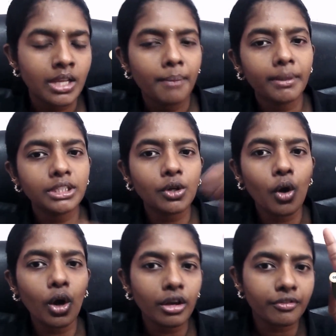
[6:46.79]
But the
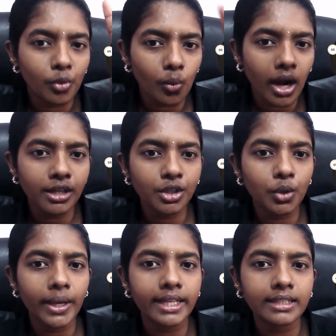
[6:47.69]
goal of 1, 2
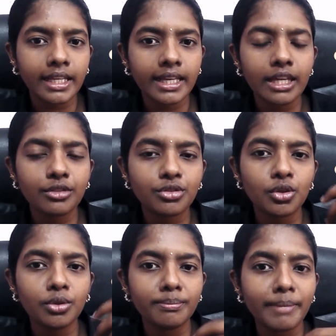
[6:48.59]
and 3 is
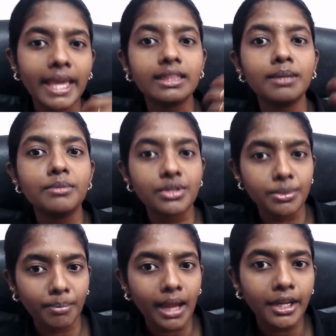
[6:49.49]
to make them
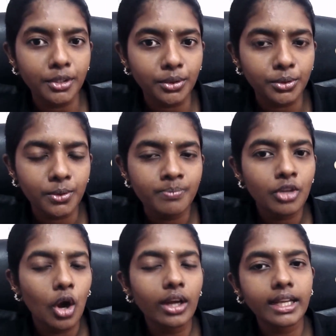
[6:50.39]
reply to you
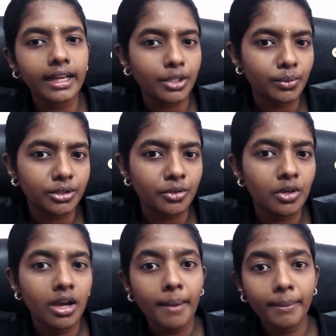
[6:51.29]
or connect with you.
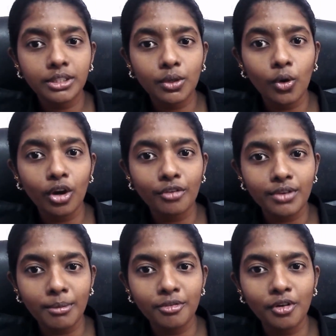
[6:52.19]
But the goal of
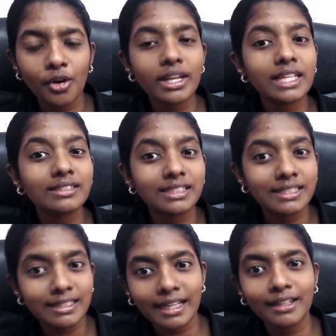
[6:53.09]
number 4 is
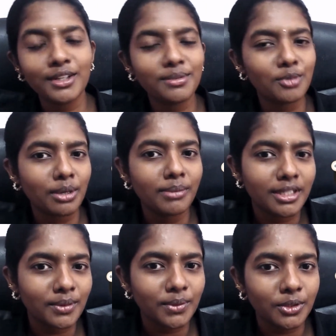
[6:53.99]
directly to book a
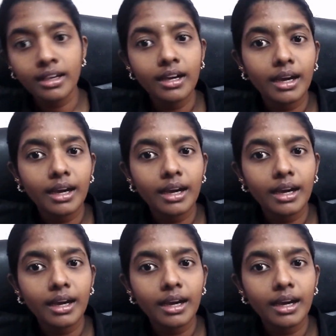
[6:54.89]
meeting with you.